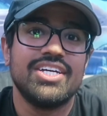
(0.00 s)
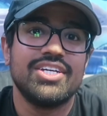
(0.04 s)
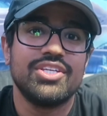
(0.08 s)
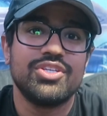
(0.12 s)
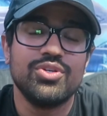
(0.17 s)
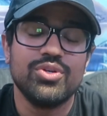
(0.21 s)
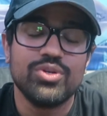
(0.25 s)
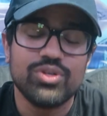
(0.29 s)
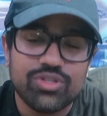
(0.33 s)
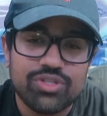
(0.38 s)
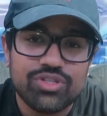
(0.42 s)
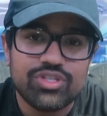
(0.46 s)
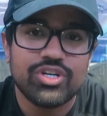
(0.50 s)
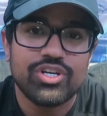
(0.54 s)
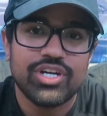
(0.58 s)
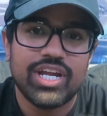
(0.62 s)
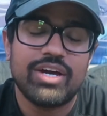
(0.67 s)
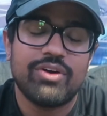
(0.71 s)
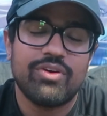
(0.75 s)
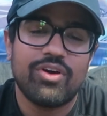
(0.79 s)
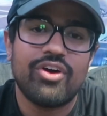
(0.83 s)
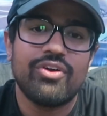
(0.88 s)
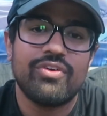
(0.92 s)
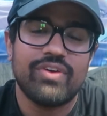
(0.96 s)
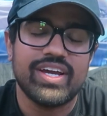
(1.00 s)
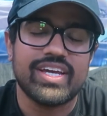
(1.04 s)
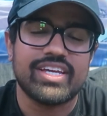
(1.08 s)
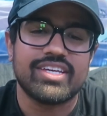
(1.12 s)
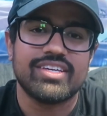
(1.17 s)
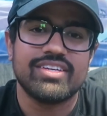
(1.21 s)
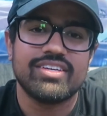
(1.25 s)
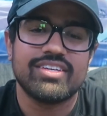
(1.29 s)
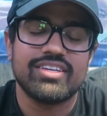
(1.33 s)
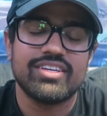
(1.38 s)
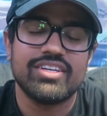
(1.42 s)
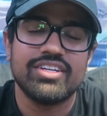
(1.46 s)
you'll turn out all right,
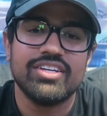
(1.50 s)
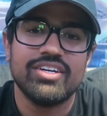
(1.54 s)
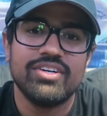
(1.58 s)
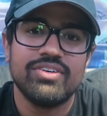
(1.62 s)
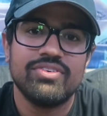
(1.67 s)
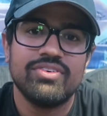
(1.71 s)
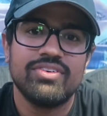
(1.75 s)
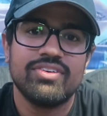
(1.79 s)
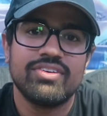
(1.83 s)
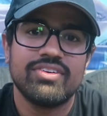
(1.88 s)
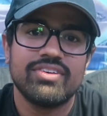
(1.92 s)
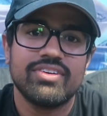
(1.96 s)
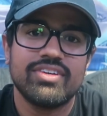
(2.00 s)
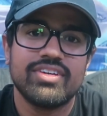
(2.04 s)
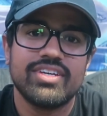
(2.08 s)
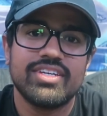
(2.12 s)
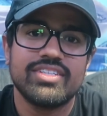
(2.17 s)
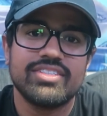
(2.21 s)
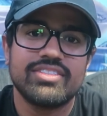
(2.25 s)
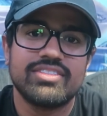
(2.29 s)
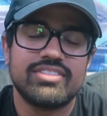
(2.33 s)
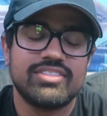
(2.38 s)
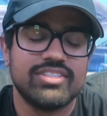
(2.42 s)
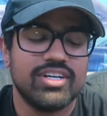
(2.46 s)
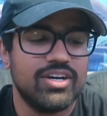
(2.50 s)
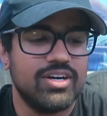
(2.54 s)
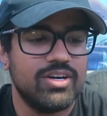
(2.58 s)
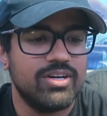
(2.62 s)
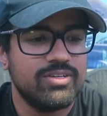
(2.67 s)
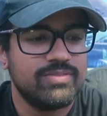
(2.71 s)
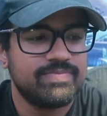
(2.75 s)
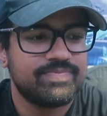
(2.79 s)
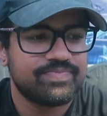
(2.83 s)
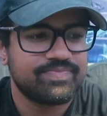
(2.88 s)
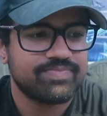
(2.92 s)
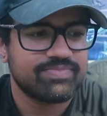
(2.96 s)
you know.
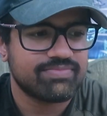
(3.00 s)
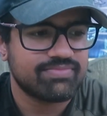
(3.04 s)
So